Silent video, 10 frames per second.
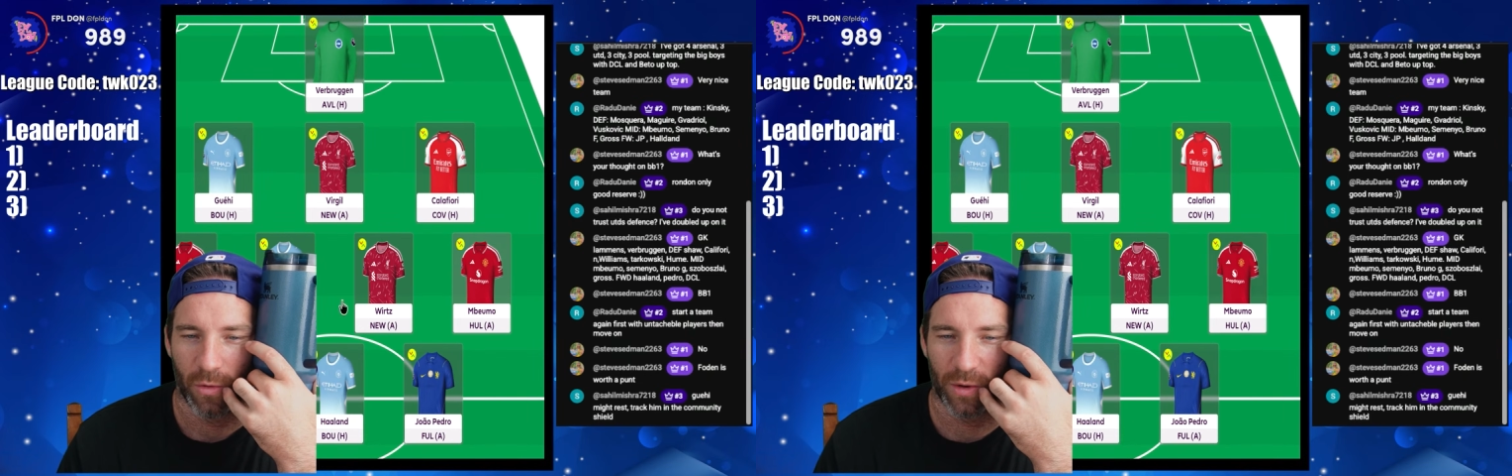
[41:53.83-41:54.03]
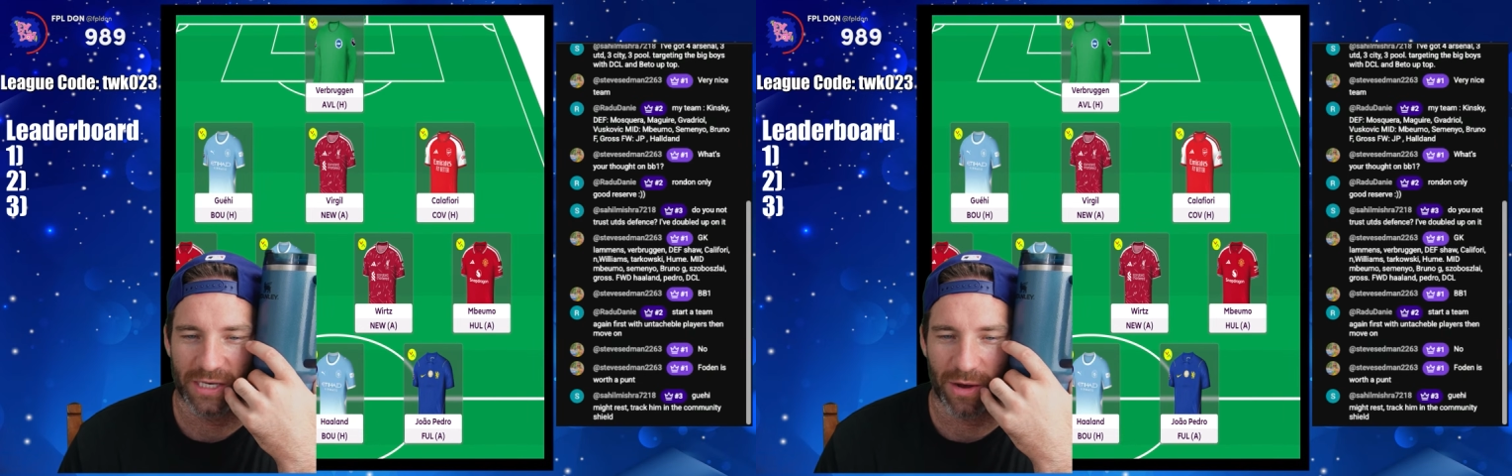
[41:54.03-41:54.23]

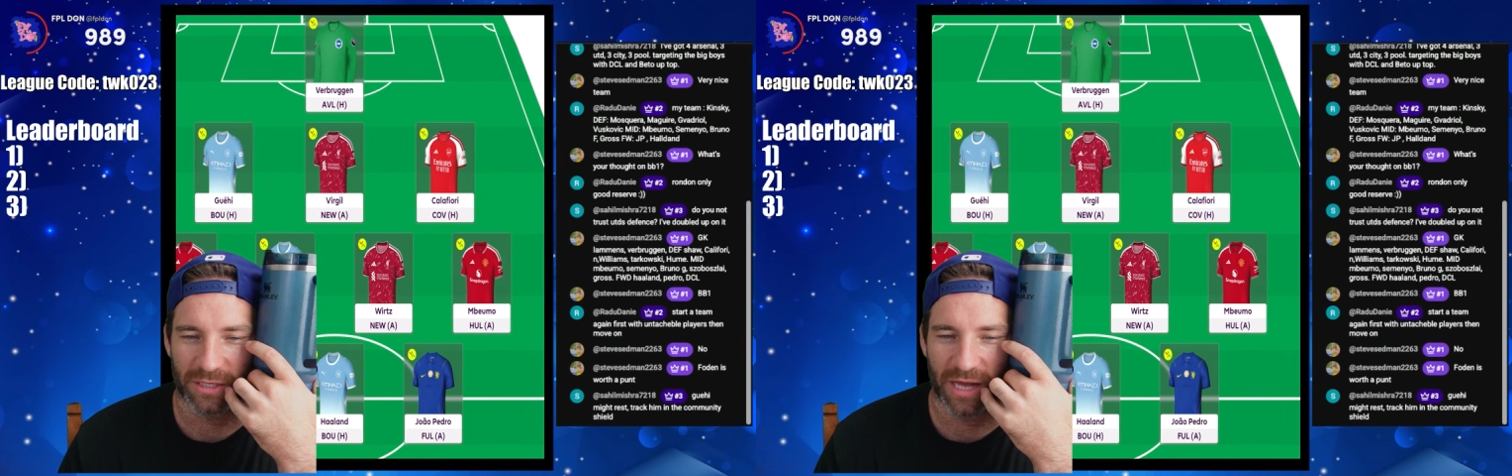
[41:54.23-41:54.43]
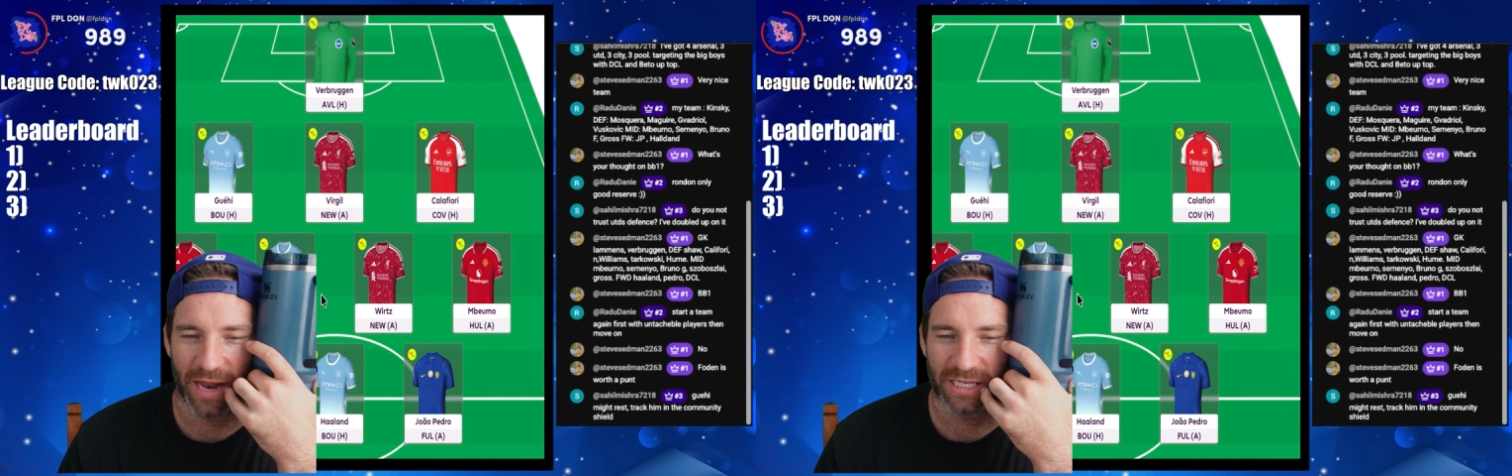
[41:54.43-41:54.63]
which I
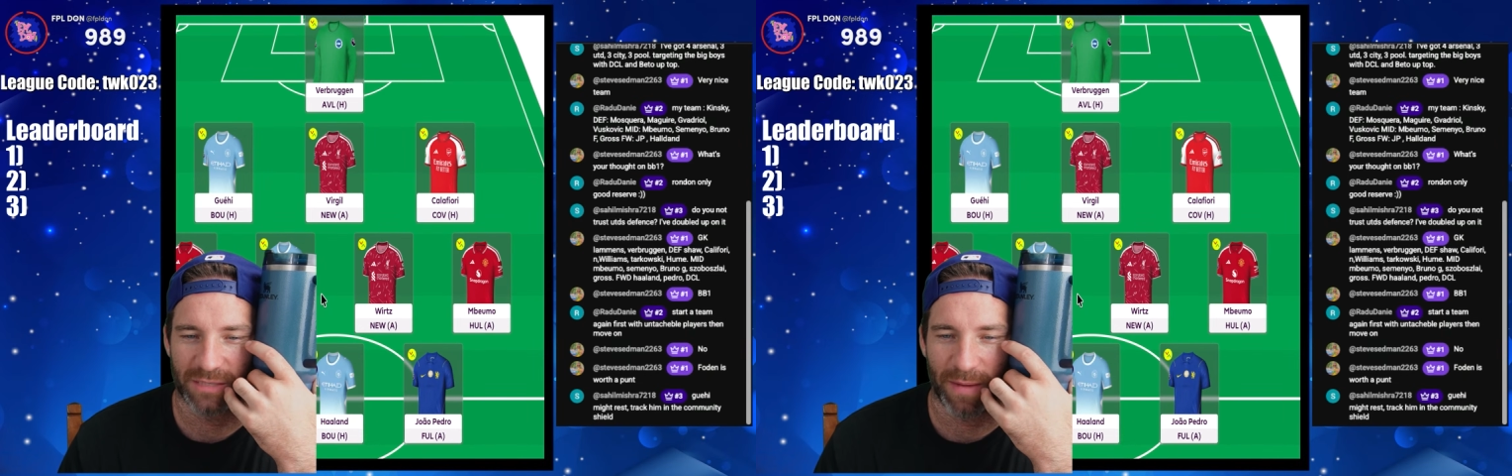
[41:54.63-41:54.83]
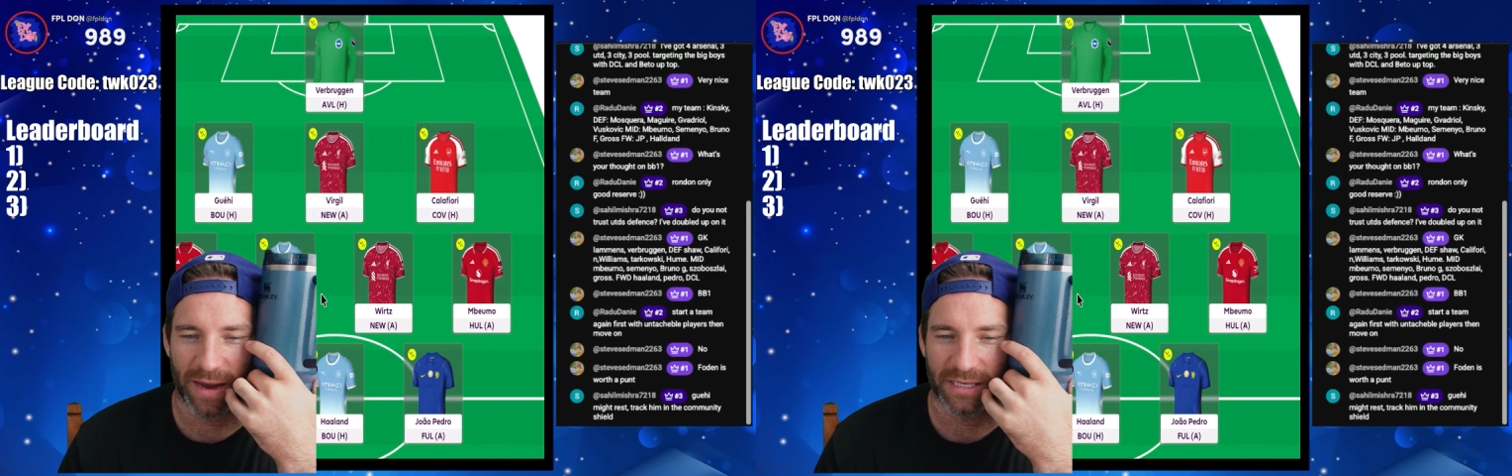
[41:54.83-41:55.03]
was not
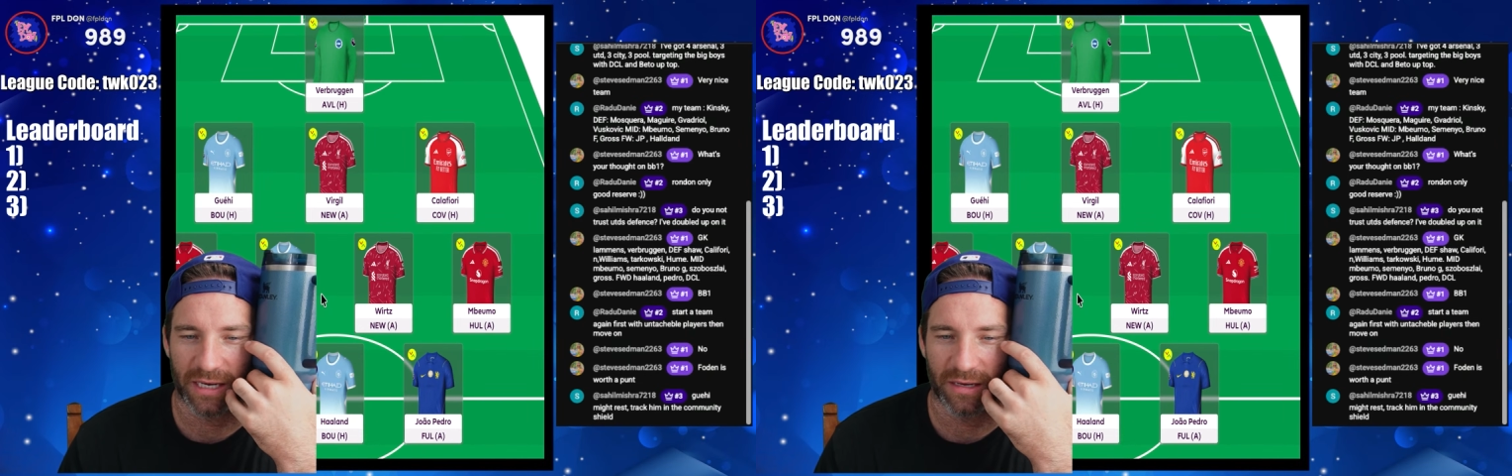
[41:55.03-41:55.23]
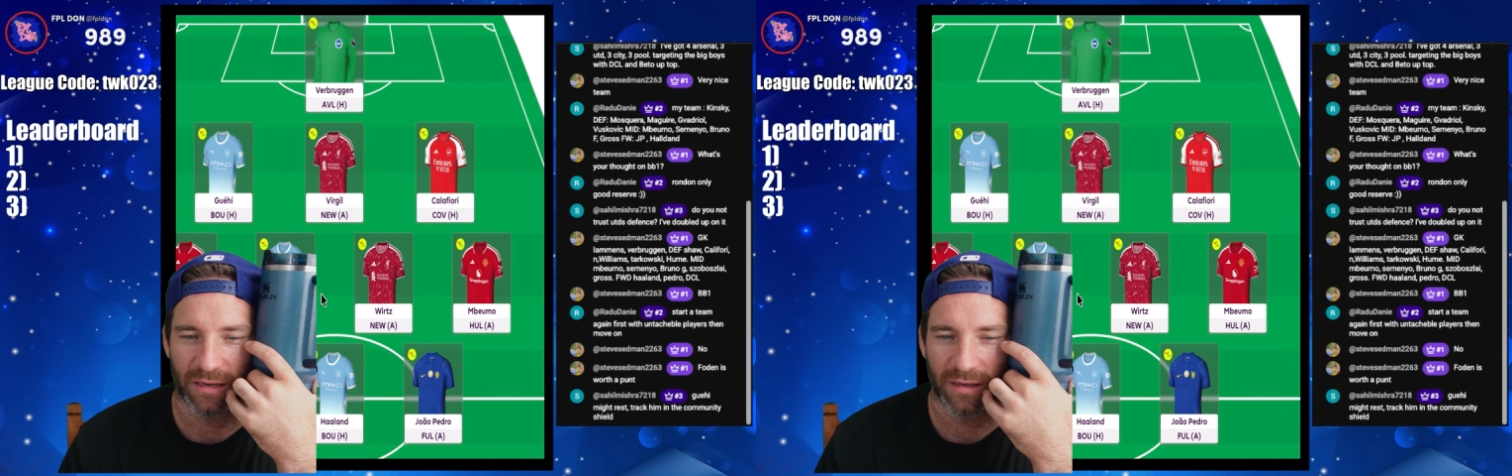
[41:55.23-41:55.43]

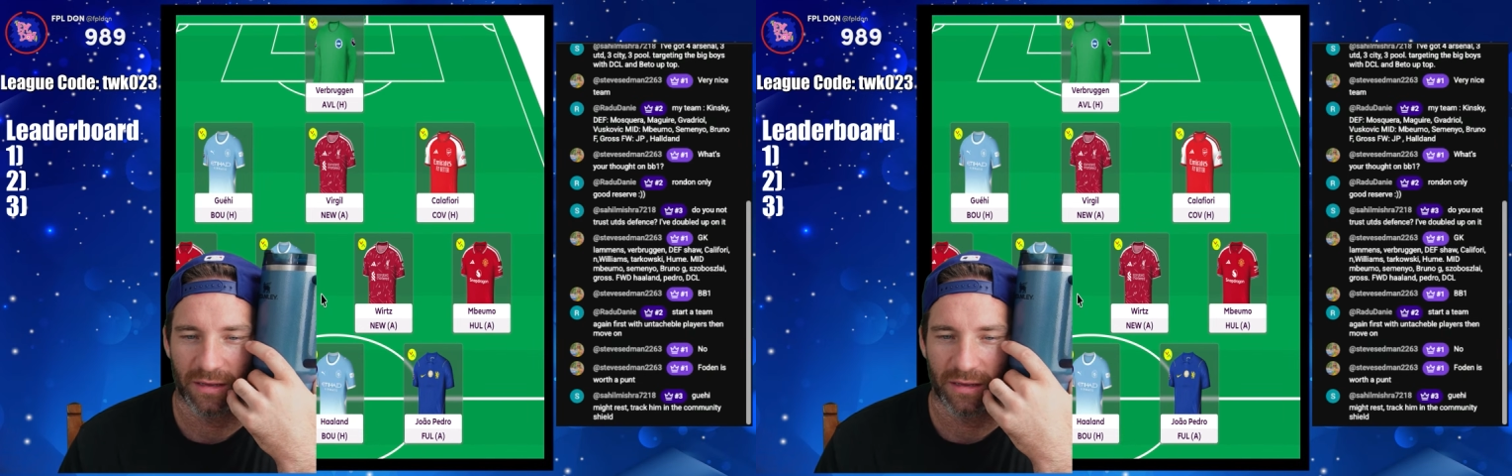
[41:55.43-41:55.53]
expecting.